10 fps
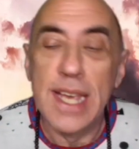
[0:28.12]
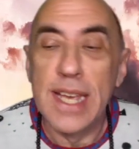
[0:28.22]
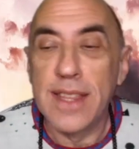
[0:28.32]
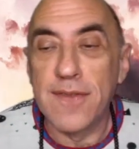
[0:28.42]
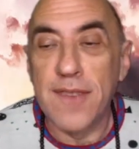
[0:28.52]

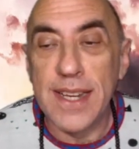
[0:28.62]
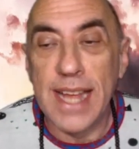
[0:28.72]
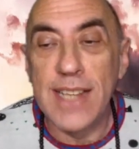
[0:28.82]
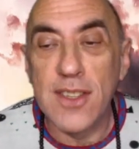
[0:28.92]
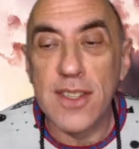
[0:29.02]
The
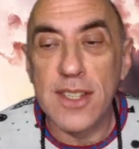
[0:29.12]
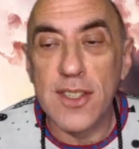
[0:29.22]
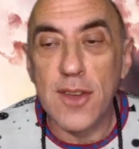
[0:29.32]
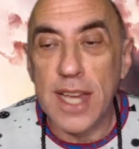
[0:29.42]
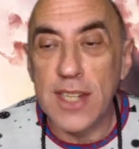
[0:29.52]
financial
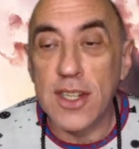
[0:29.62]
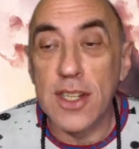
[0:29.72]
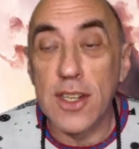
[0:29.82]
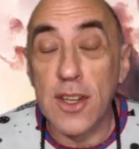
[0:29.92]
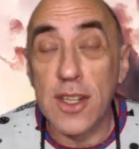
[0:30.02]

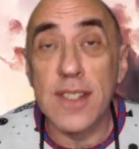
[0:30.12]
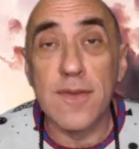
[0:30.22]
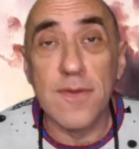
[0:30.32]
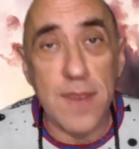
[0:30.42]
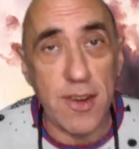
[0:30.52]
situation looks
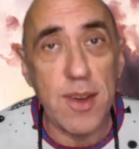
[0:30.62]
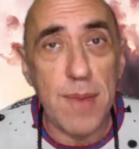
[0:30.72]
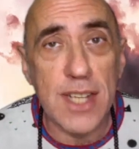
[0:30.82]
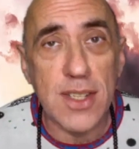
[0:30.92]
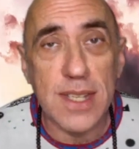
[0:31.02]
very
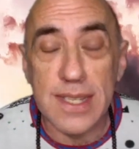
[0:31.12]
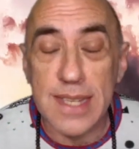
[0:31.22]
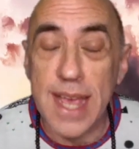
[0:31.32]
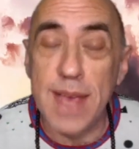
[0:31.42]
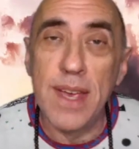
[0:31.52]
much the
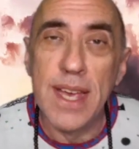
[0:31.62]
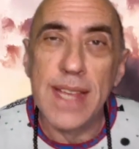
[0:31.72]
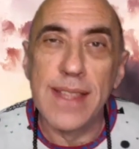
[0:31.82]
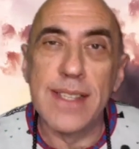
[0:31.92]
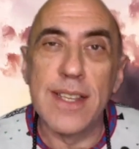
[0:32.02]
same.
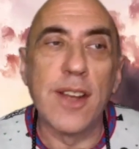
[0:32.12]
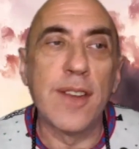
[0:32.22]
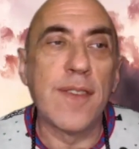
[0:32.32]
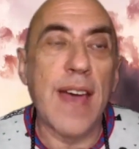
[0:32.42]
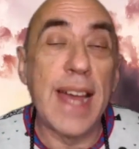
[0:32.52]
There's a lot
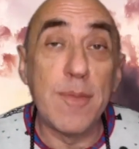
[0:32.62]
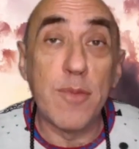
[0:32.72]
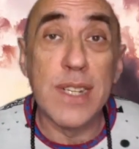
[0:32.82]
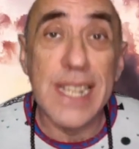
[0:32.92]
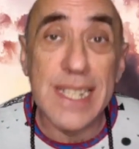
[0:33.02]
of
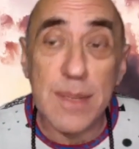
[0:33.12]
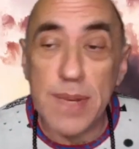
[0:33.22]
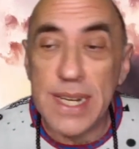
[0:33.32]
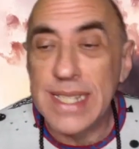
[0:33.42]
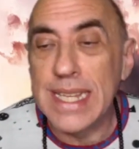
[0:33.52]

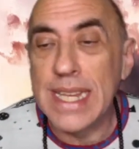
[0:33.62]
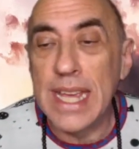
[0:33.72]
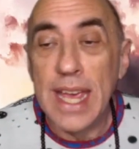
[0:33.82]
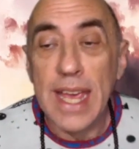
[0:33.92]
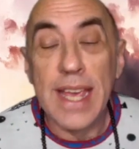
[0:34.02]
unpredictability.
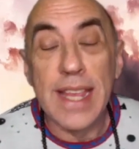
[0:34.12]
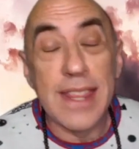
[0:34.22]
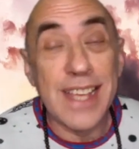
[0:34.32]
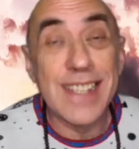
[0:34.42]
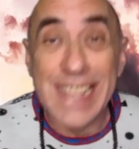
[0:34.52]

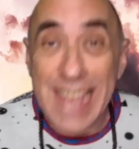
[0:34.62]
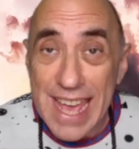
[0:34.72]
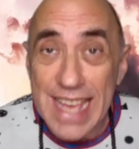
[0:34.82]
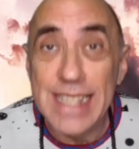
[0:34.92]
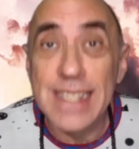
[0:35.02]
There's
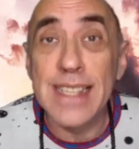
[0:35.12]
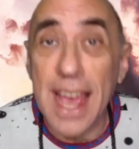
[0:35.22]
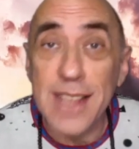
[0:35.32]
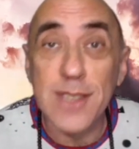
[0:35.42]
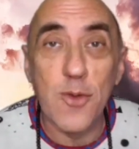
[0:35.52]
gains
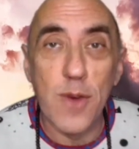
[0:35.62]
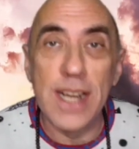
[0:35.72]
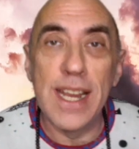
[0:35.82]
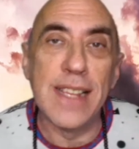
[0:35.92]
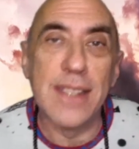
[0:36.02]
as
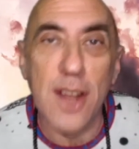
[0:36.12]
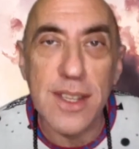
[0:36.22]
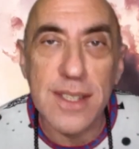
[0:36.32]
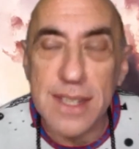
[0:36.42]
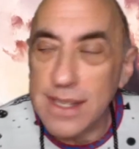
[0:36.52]
well as
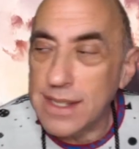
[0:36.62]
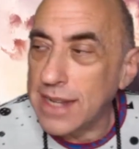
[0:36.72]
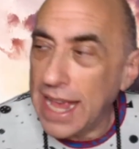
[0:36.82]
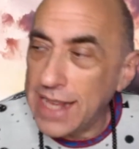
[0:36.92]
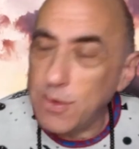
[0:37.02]
losses, and
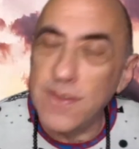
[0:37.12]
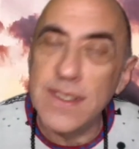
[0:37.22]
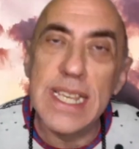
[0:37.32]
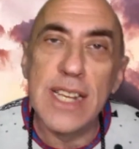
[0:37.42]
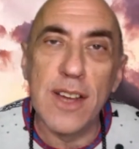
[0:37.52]
as we've
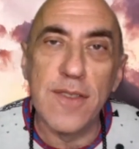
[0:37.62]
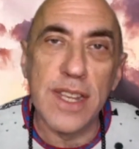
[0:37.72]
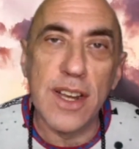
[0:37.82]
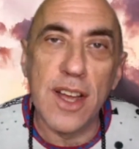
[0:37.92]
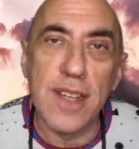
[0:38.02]
seen over
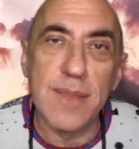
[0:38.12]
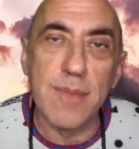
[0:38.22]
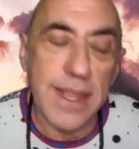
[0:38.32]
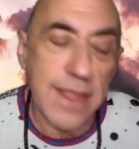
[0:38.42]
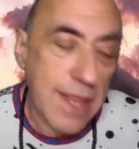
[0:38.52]
the last
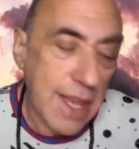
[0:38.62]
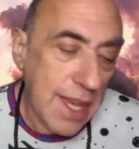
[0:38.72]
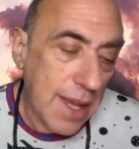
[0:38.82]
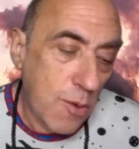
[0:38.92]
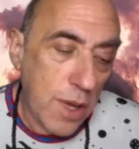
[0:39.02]
month,
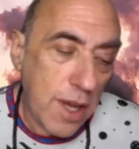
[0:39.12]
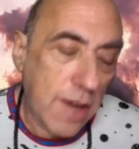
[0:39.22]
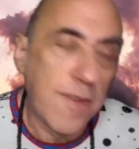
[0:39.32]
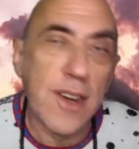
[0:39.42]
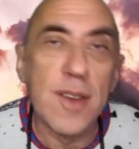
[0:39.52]
we are
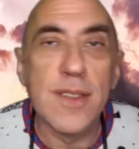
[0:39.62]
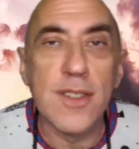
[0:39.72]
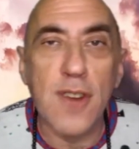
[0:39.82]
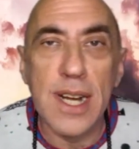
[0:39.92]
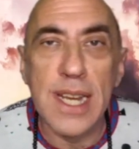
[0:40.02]
very
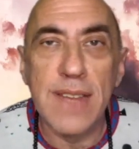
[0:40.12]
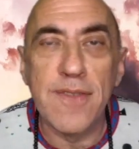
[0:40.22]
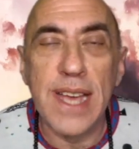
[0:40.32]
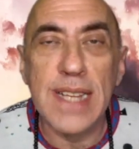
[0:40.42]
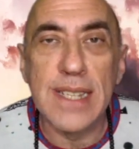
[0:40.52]
strongly
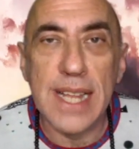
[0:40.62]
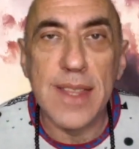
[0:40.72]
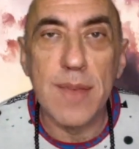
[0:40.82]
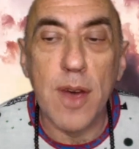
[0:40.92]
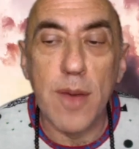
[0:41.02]
affected at
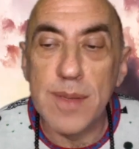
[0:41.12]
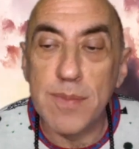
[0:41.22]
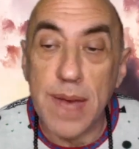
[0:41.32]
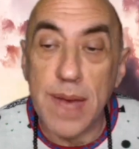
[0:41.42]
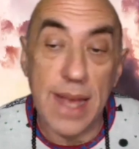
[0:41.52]
the moment
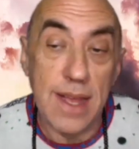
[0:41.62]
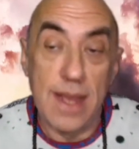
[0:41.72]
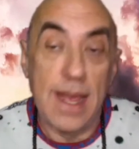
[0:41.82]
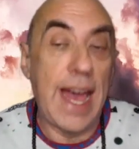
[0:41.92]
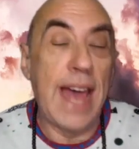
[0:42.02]
by
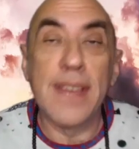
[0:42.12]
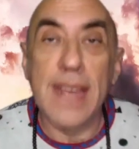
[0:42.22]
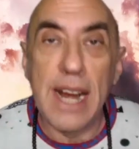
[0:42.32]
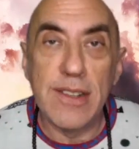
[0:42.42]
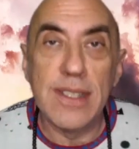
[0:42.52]
other
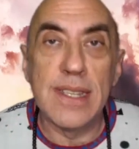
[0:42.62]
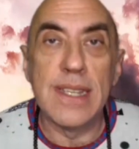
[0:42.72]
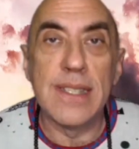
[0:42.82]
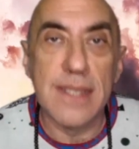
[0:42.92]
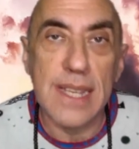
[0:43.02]

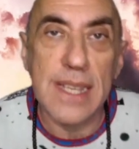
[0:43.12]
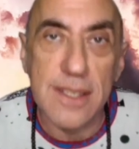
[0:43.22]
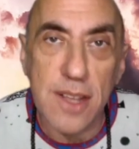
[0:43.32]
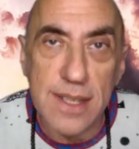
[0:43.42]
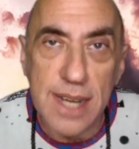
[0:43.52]
currencies and things
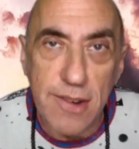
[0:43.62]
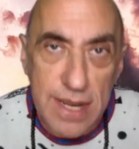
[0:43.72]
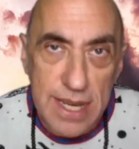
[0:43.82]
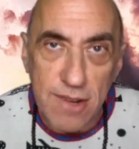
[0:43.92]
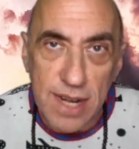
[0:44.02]
not
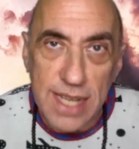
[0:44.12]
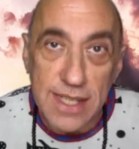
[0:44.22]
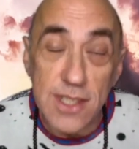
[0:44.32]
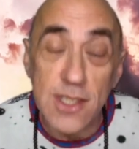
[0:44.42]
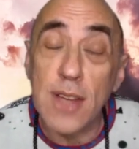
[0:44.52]
directly
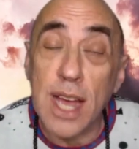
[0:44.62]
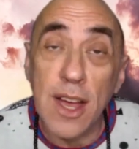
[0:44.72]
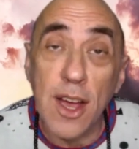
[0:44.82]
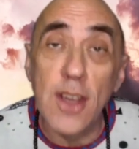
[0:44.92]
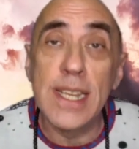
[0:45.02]
related to our
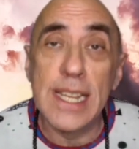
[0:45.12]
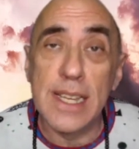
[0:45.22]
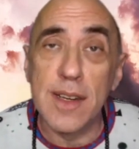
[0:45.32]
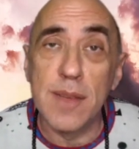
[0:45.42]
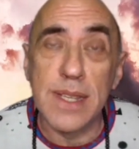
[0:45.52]
own
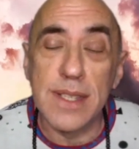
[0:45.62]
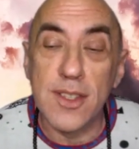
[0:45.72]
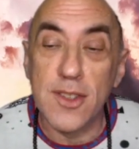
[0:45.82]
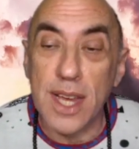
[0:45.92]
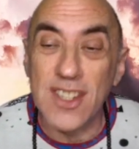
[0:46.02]
economic
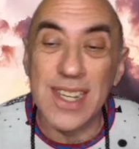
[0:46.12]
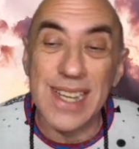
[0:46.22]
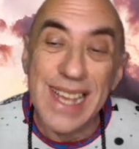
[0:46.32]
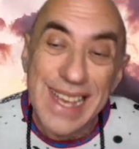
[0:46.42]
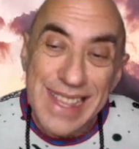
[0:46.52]
situation,
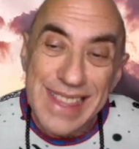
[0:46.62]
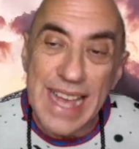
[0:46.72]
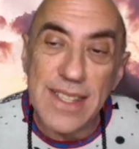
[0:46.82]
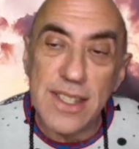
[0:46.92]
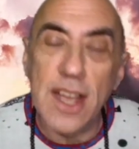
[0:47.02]

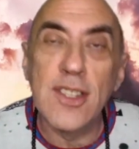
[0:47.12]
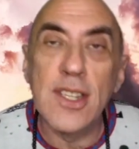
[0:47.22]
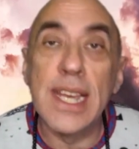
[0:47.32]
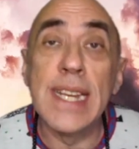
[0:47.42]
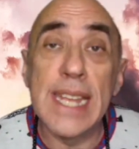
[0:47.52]
that's going to
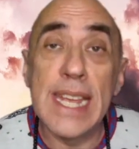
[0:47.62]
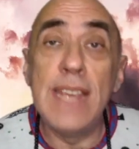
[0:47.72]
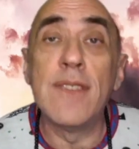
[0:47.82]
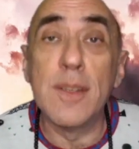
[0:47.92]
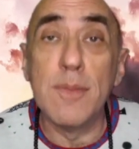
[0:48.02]
get
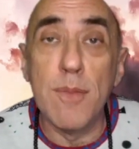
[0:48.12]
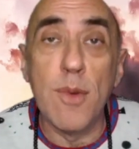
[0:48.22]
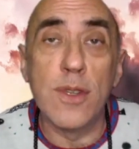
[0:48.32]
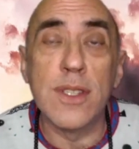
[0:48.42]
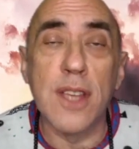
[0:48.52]
even
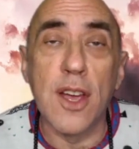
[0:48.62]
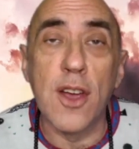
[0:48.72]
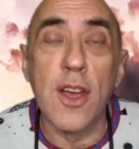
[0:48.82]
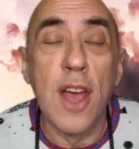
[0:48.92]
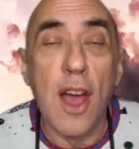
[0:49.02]
more so
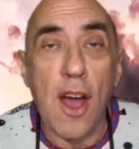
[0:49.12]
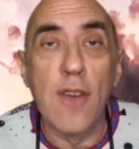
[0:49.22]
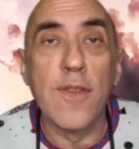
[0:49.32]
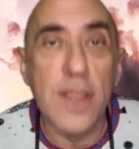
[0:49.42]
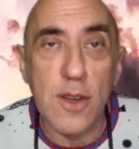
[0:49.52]

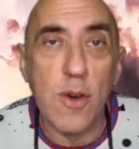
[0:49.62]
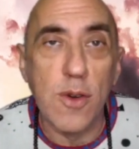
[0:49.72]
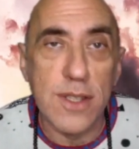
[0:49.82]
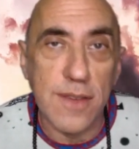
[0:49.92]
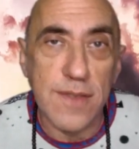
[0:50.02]
over the
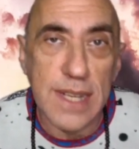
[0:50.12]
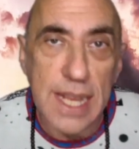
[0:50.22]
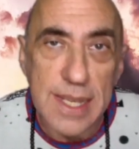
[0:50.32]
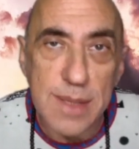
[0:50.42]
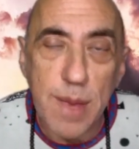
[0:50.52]
course of the
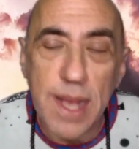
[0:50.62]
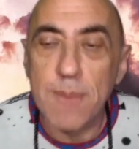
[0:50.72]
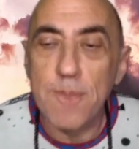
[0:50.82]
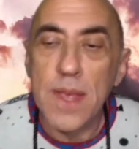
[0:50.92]
next month.